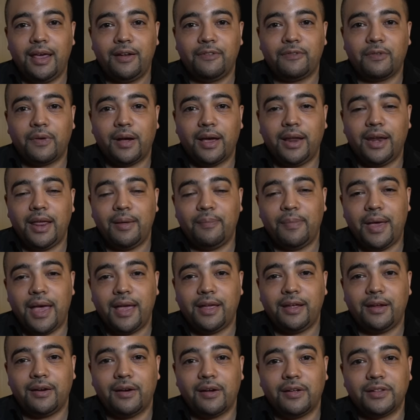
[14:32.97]
and Friday, and
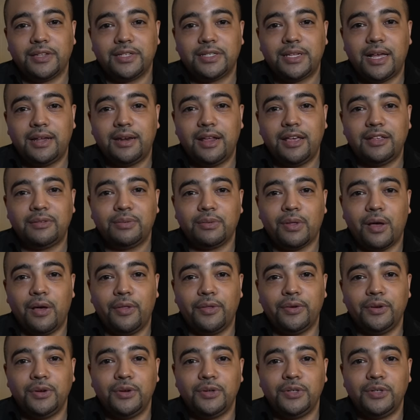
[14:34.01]
back here on Sundays with all
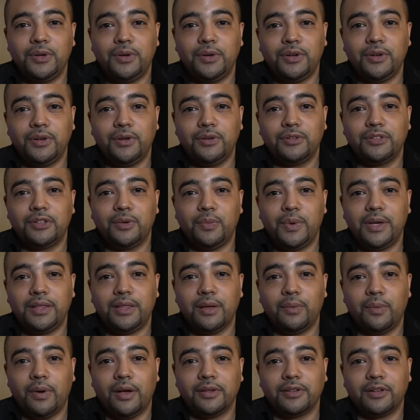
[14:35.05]
the news you can use in the week
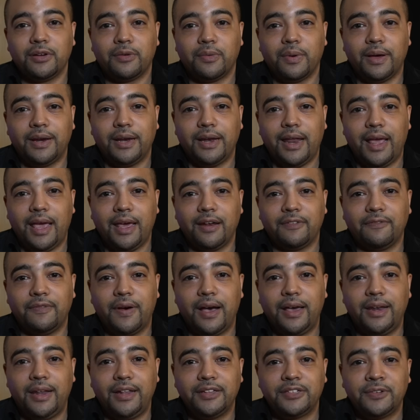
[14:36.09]
that was in credit and
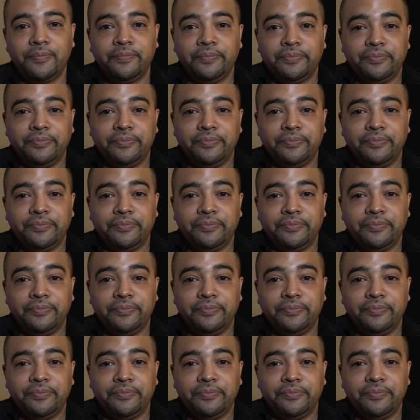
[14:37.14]
finance.